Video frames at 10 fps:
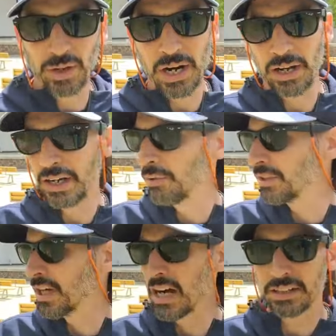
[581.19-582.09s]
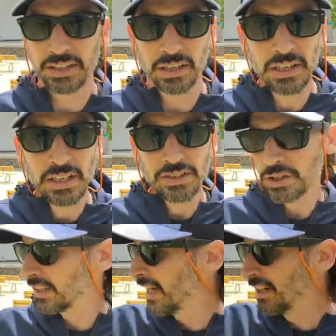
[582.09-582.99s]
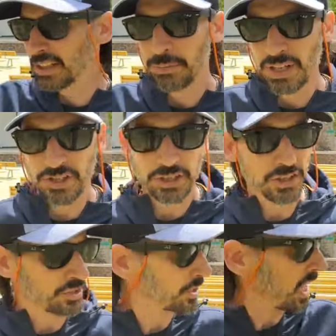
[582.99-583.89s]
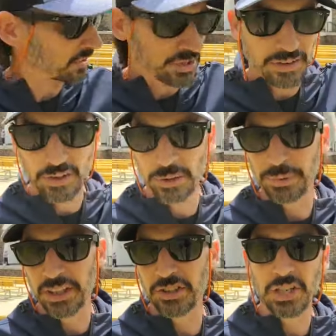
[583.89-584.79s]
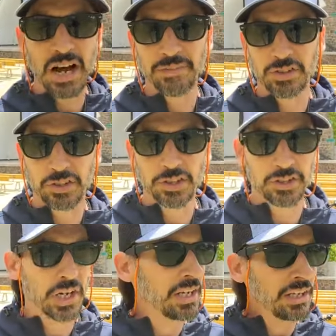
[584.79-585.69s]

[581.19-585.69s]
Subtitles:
We were out here, we talked to our county commissioners, talked to several of the police officers.